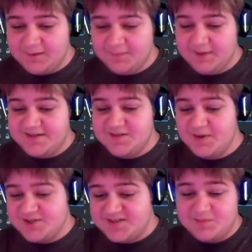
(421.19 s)
it's a
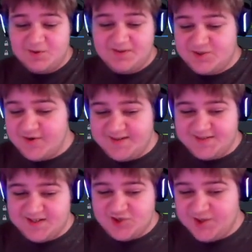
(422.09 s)
much smoother
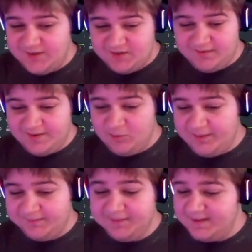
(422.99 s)
transition. You don't get
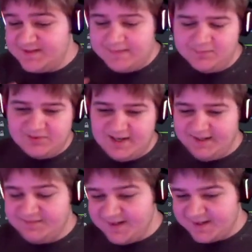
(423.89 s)
weird like deep fried
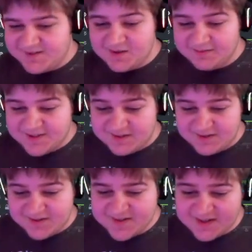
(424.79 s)
effects over
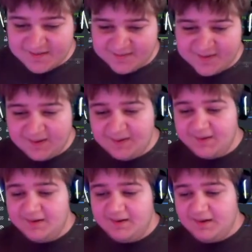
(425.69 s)
your stuff.
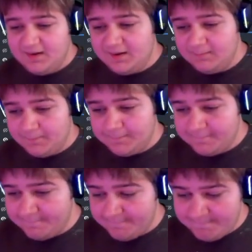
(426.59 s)

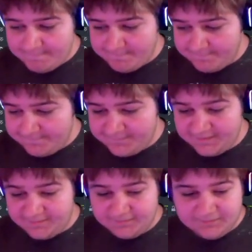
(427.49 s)

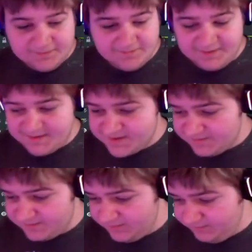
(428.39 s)
Yeah, hopefully that's
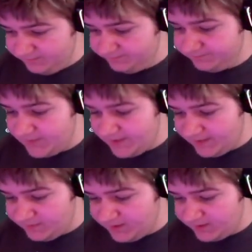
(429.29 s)
helpful, and
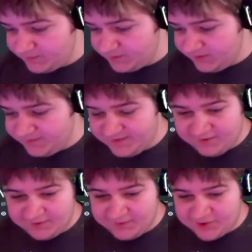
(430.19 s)
I'm not going to prolong the video
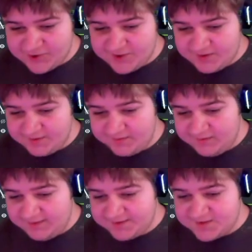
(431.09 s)
too much.
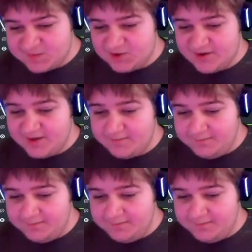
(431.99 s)
Like and subscribe.